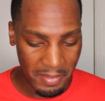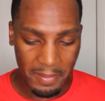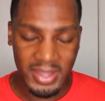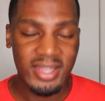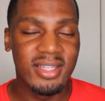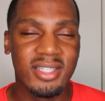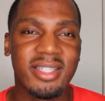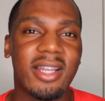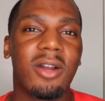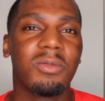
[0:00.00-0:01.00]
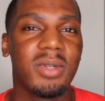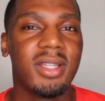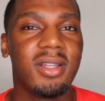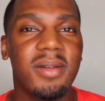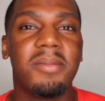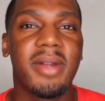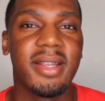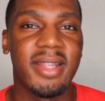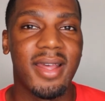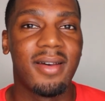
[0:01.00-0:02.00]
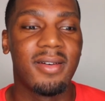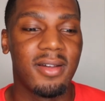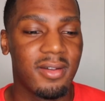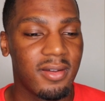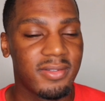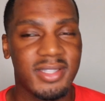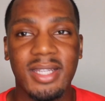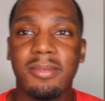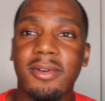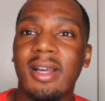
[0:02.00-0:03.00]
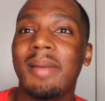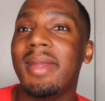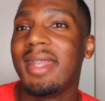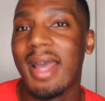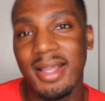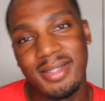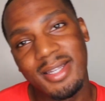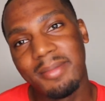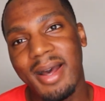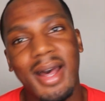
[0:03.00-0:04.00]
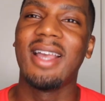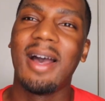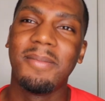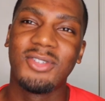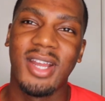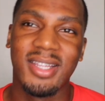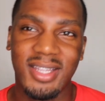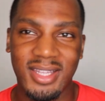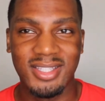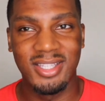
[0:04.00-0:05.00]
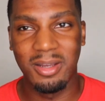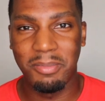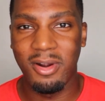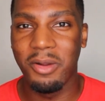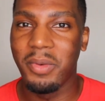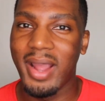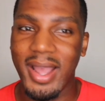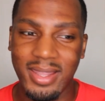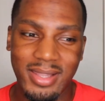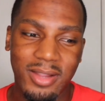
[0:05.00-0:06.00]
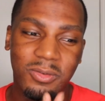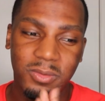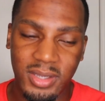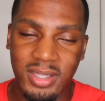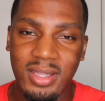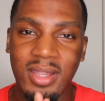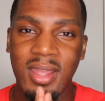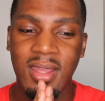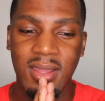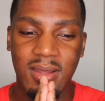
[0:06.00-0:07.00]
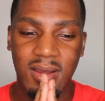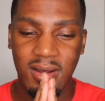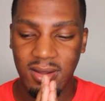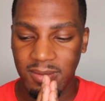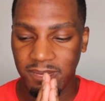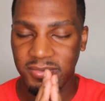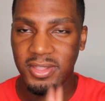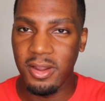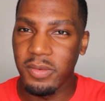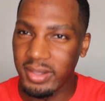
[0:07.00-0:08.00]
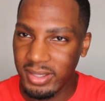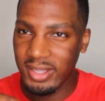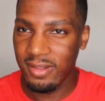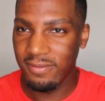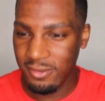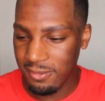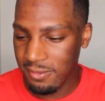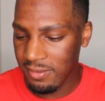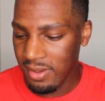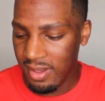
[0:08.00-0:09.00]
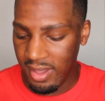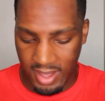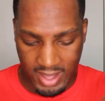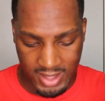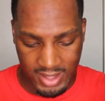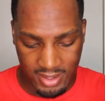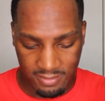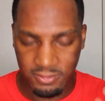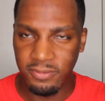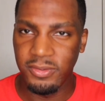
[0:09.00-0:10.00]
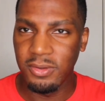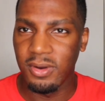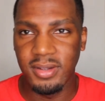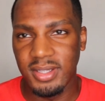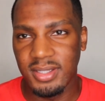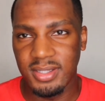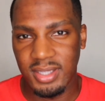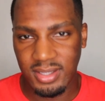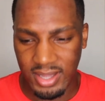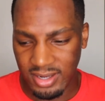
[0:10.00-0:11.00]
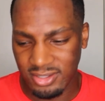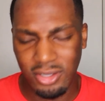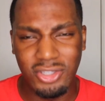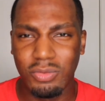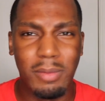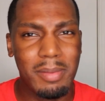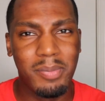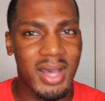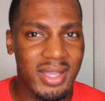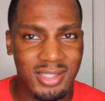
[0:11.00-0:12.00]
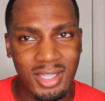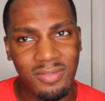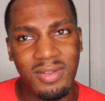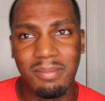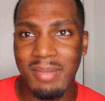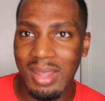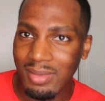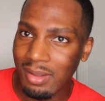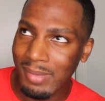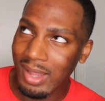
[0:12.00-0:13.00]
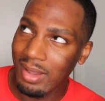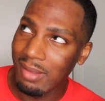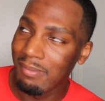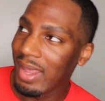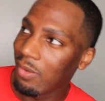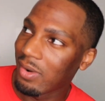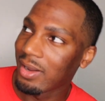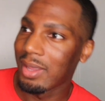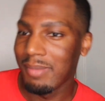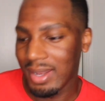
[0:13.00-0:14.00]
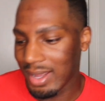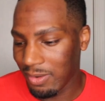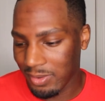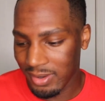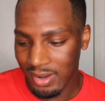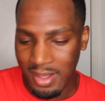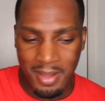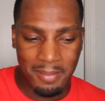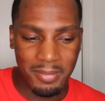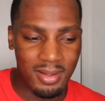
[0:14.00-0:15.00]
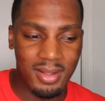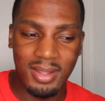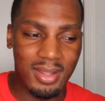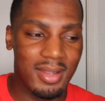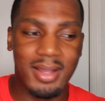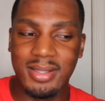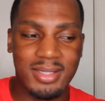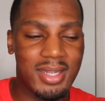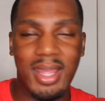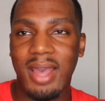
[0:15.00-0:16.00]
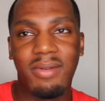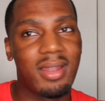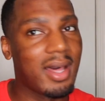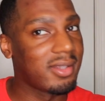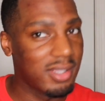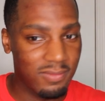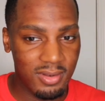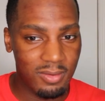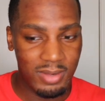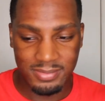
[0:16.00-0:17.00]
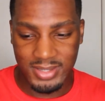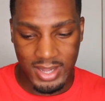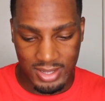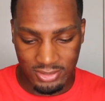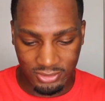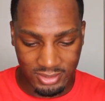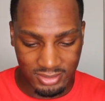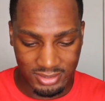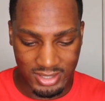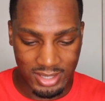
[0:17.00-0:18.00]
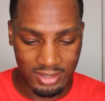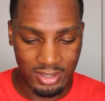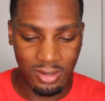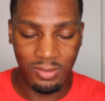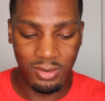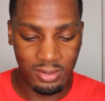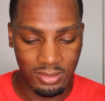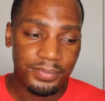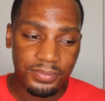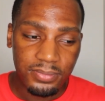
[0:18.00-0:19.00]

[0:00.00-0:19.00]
He does like a really good breakdown of sebum and niacinamide. I'm trying to get to a part where I can like really thoroughly give you a review on these skincare. So you just won't be buying stuff and maybe it may work, it may not work. But again, like I said, they have a lot of stuff on their website that you can just kind of go on.